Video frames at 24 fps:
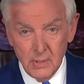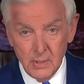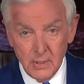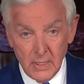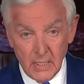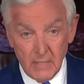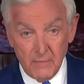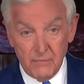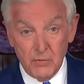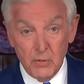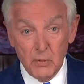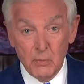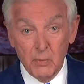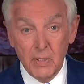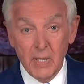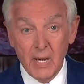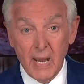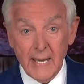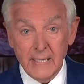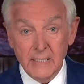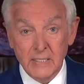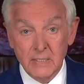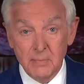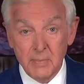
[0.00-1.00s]
If you would
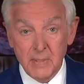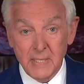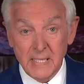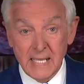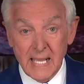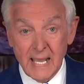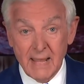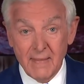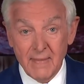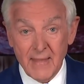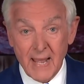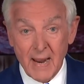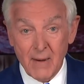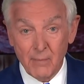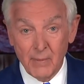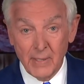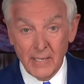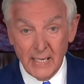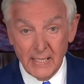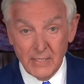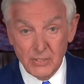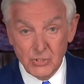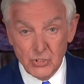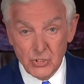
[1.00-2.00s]
like to begin that
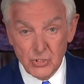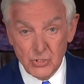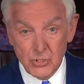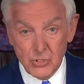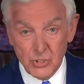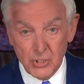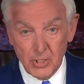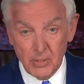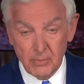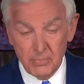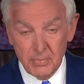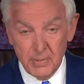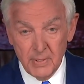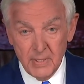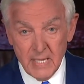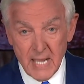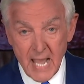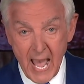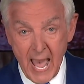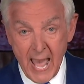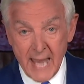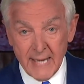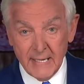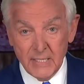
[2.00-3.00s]
relationship
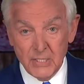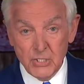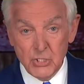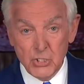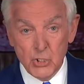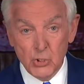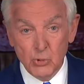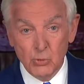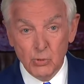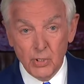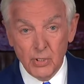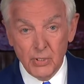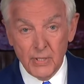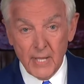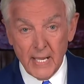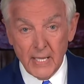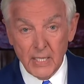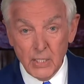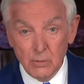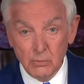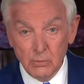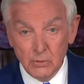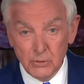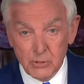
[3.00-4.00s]
and ensure that
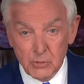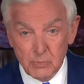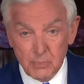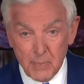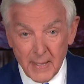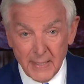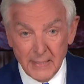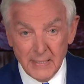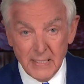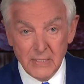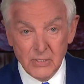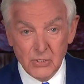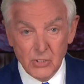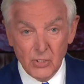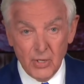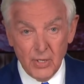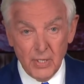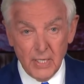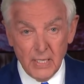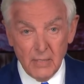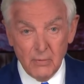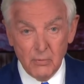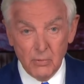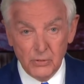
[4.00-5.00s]
you will spend
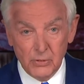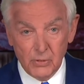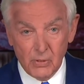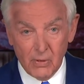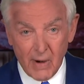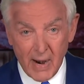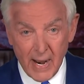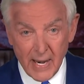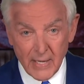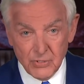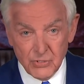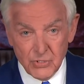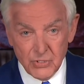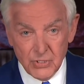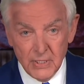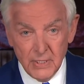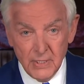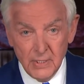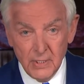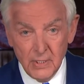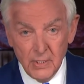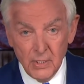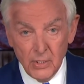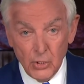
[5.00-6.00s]
eternity with Christ,
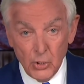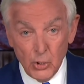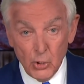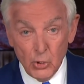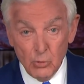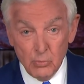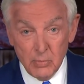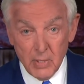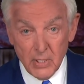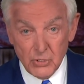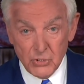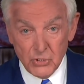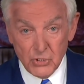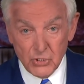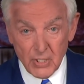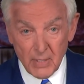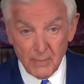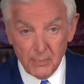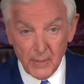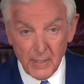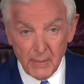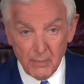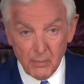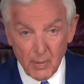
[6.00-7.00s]
you must
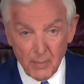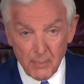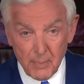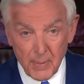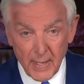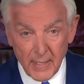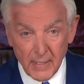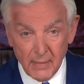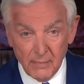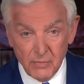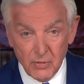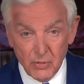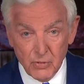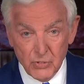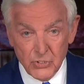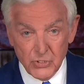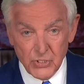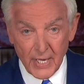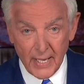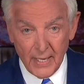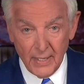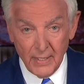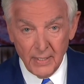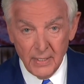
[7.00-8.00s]
simply repent of your
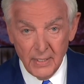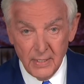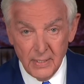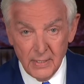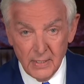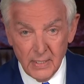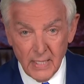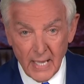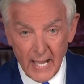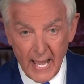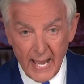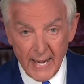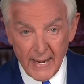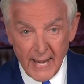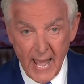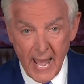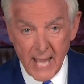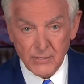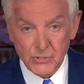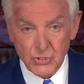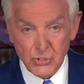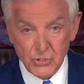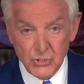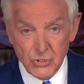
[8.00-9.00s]
sin and
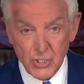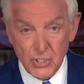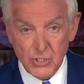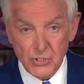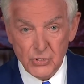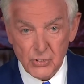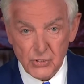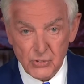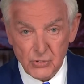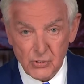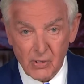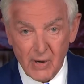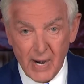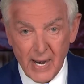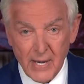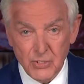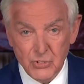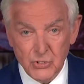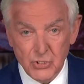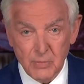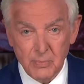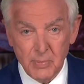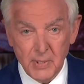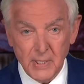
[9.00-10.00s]
ask Jesus
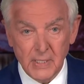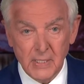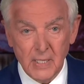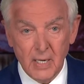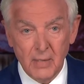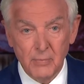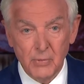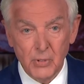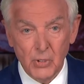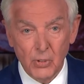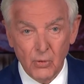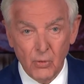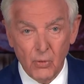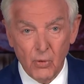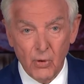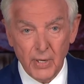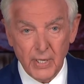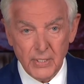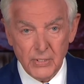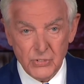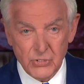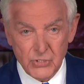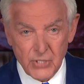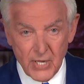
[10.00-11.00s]
Christ to become your Lord
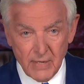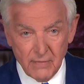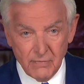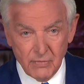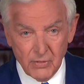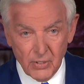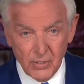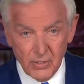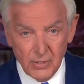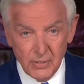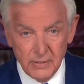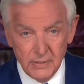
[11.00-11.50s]
and Savior.